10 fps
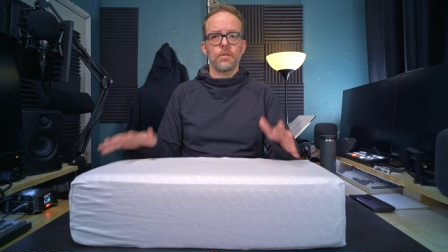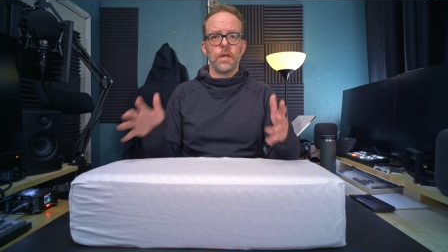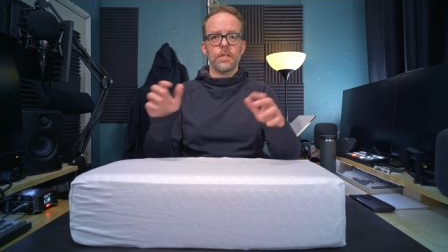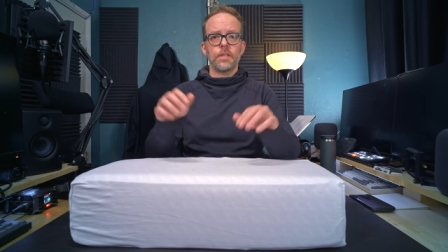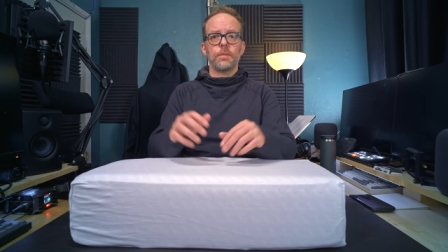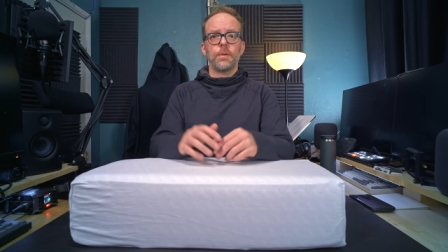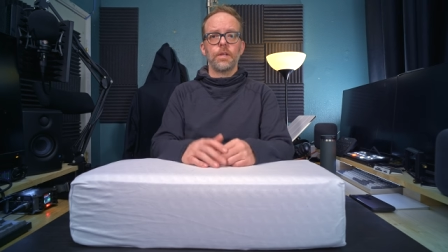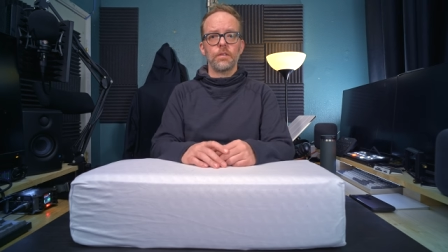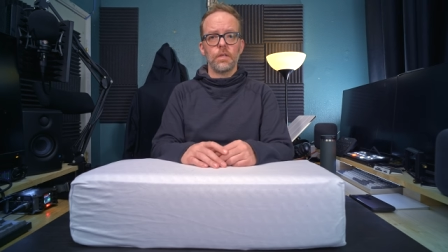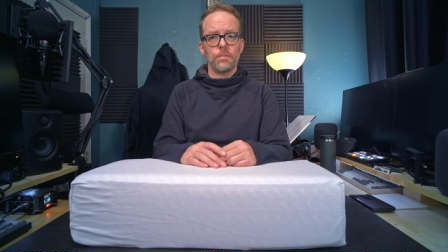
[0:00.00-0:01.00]
I
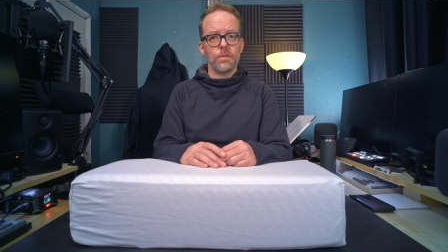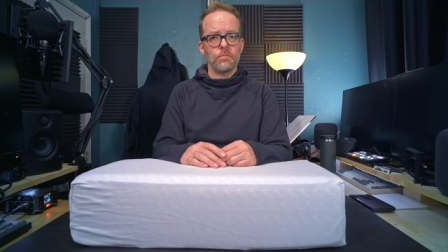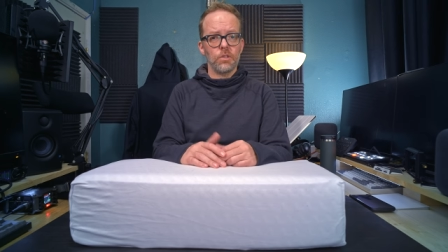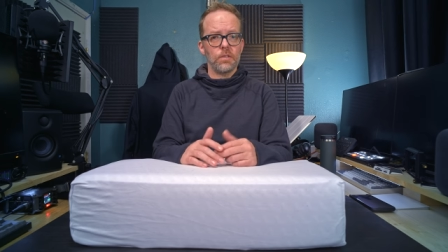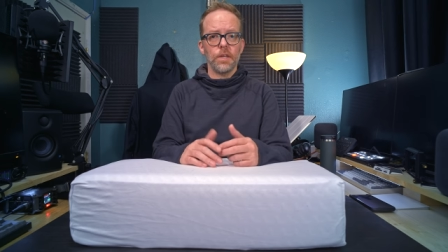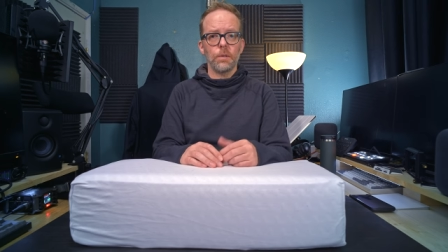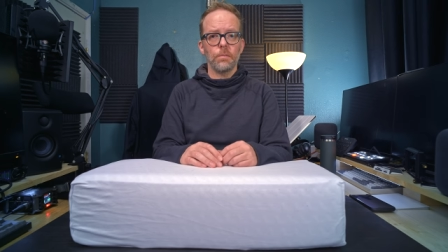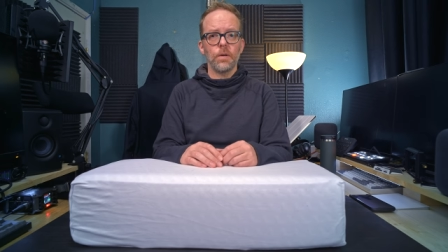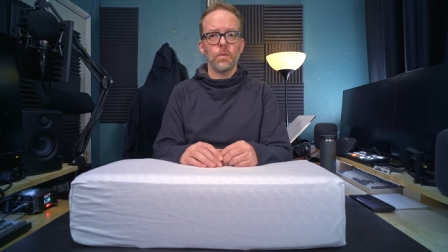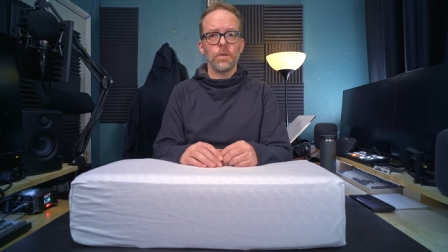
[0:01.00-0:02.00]
anticipate sleep just getting
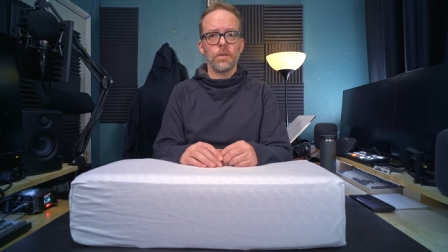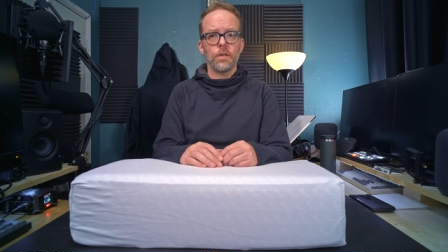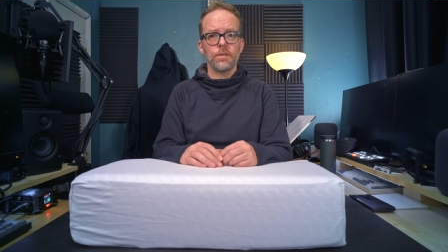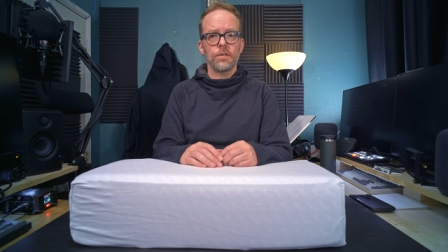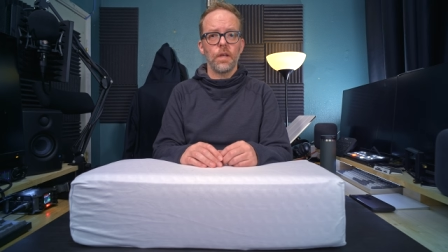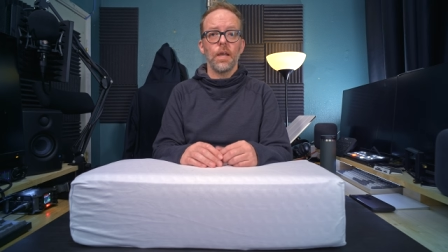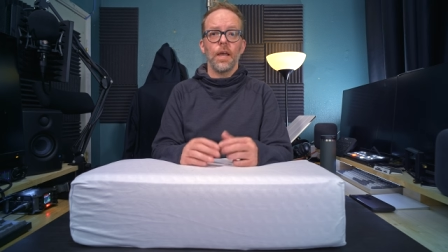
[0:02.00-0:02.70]
better with this.